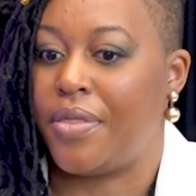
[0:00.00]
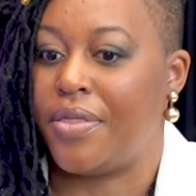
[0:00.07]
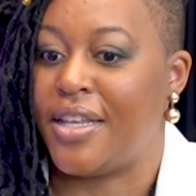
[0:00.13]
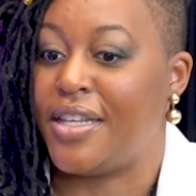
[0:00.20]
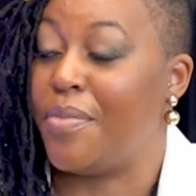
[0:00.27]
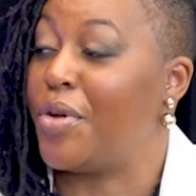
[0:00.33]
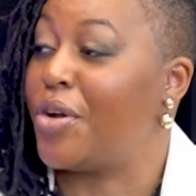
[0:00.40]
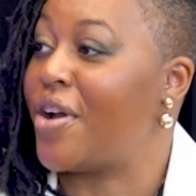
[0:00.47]
the
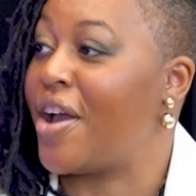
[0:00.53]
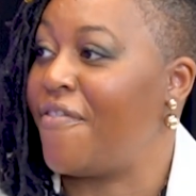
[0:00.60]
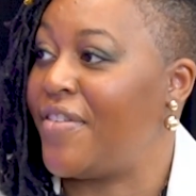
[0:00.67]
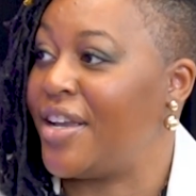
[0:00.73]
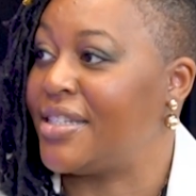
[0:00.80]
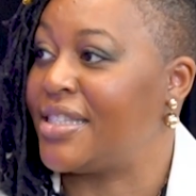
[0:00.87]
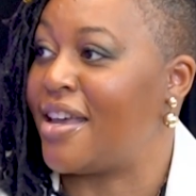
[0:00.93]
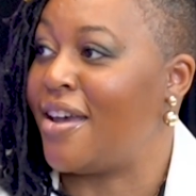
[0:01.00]

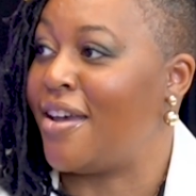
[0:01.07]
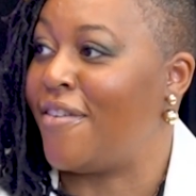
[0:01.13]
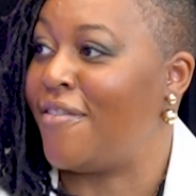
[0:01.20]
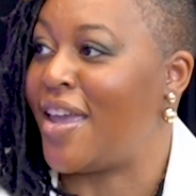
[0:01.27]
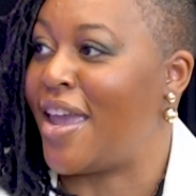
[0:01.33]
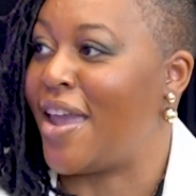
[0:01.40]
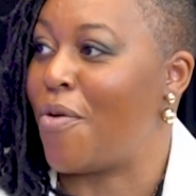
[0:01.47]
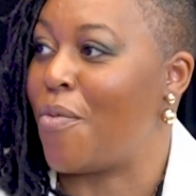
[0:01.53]
demographics of
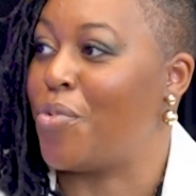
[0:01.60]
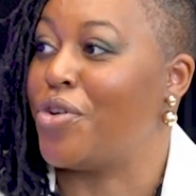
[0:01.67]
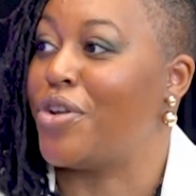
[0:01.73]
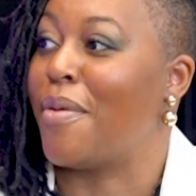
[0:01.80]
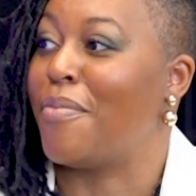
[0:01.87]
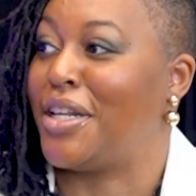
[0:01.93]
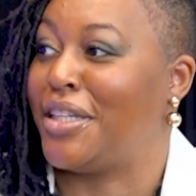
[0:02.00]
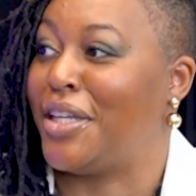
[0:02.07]
a
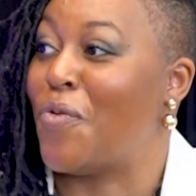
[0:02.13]
predominantly